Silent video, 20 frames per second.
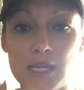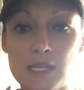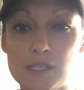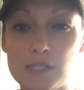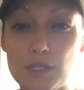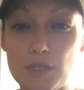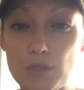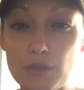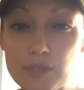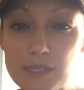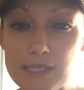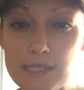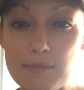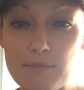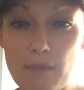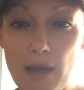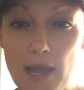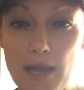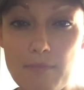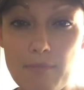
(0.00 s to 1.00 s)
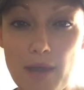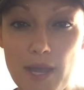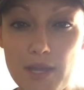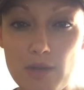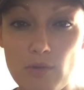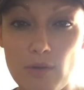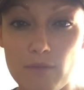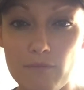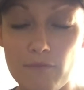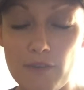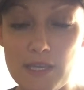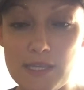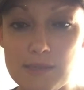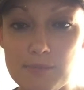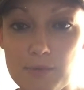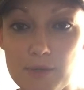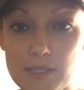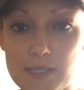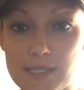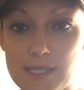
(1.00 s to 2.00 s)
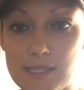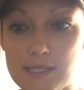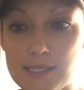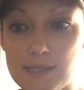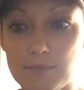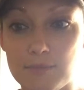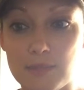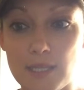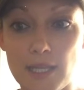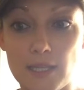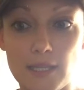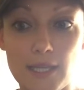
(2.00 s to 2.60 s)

So you'll see my bio on Facebook says something